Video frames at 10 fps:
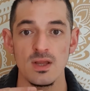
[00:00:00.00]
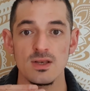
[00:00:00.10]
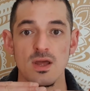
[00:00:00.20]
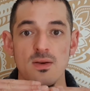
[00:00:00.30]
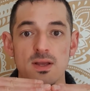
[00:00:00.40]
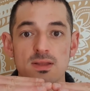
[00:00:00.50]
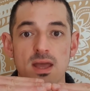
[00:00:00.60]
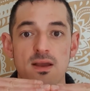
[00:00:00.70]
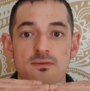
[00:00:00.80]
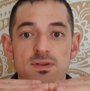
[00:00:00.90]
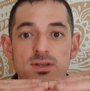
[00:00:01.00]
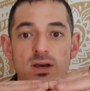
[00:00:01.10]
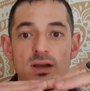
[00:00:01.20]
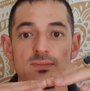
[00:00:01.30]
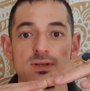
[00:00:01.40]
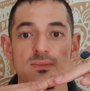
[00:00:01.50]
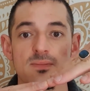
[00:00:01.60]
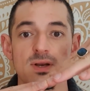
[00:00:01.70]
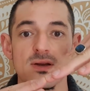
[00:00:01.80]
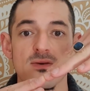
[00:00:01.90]
knowing that every time
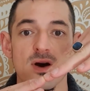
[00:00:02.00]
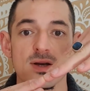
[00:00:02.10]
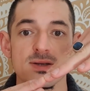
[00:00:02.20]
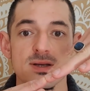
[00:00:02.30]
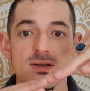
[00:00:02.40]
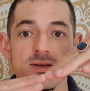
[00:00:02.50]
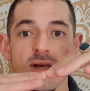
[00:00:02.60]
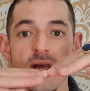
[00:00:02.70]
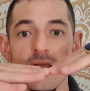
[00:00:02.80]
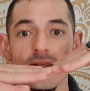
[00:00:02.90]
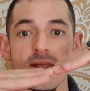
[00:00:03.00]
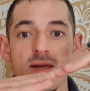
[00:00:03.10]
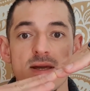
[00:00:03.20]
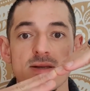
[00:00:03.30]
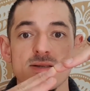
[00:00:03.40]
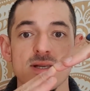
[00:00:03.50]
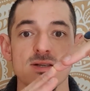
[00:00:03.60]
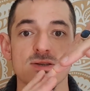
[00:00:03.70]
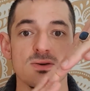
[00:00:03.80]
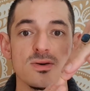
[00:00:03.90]
somebody rises, the
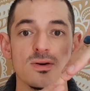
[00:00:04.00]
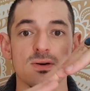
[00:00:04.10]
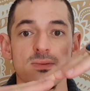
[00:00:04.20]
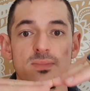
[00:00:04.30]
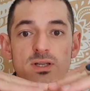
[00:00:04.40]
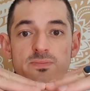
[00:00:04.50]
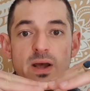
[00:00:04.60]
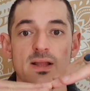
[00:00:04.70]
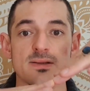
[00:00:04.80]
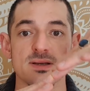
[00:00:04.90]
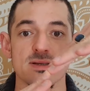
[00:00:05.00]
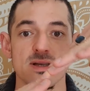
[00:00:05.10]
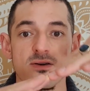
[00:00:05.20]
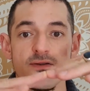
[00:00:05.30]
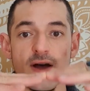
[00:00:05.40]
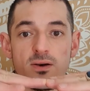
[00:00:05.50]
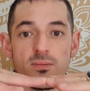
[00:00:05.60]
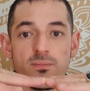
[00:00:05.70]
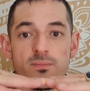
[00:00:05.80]
seesaw must balance itself out.